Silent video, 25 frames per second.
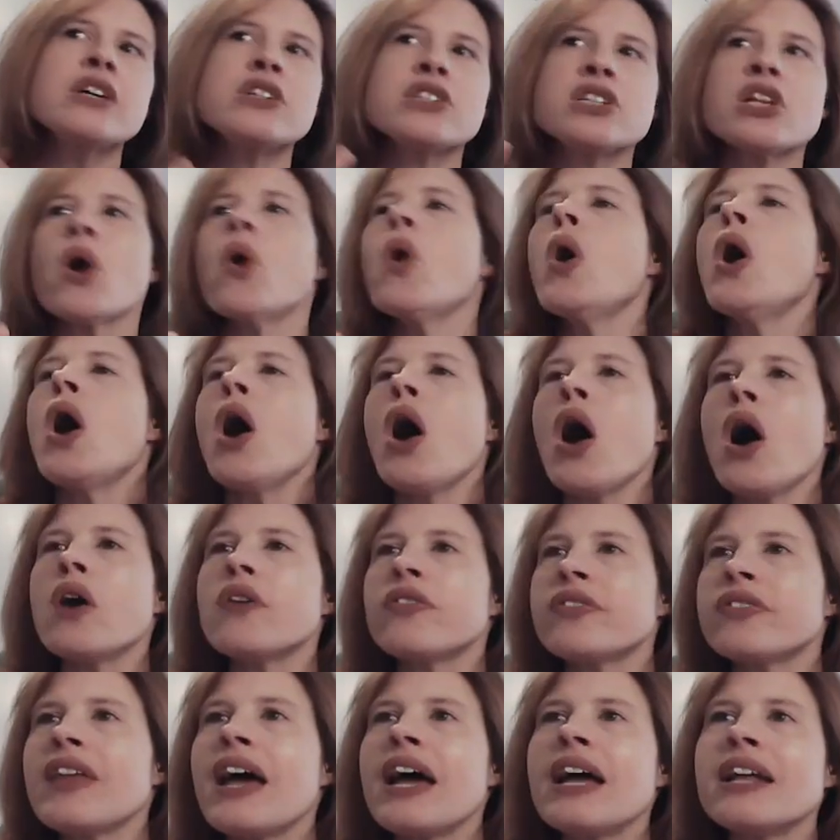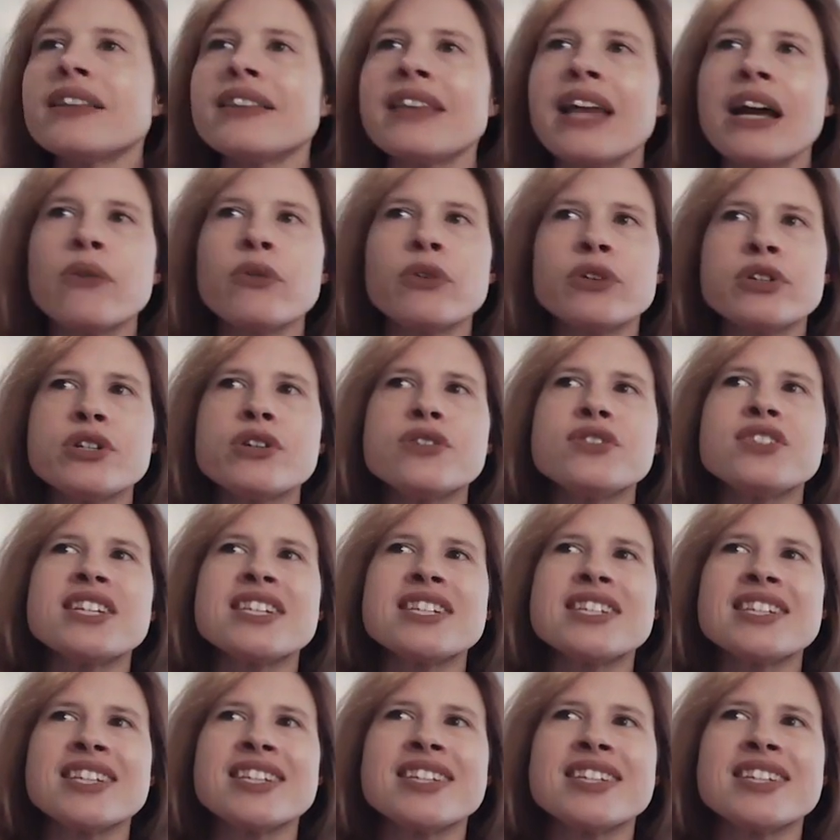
So uh, that that reduces